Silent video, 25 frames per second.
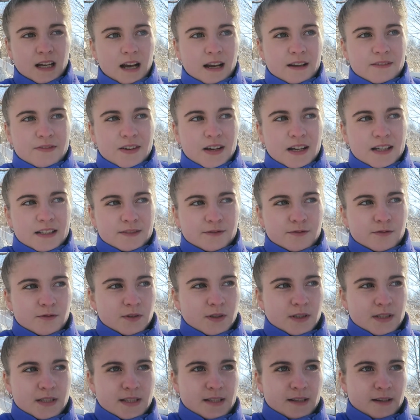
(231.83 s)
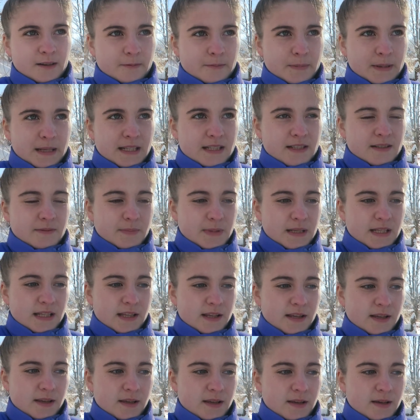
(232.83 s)
I find forest therapy to be
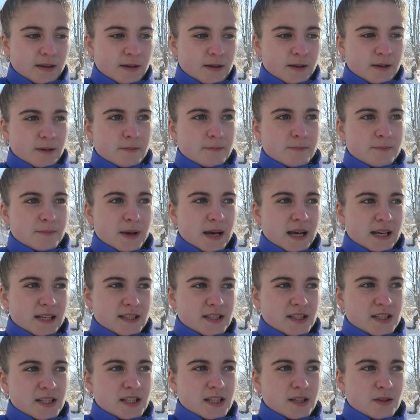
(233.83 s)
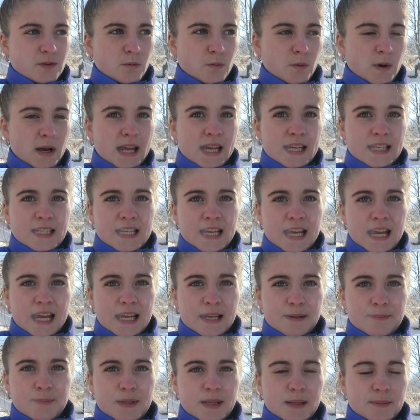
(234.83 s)
the best way to
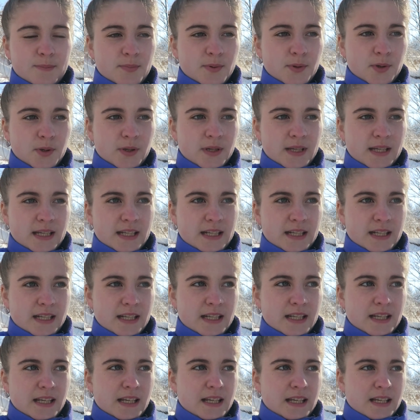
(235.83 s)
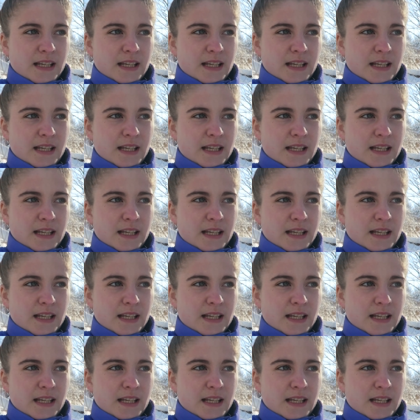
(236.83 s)
aid people in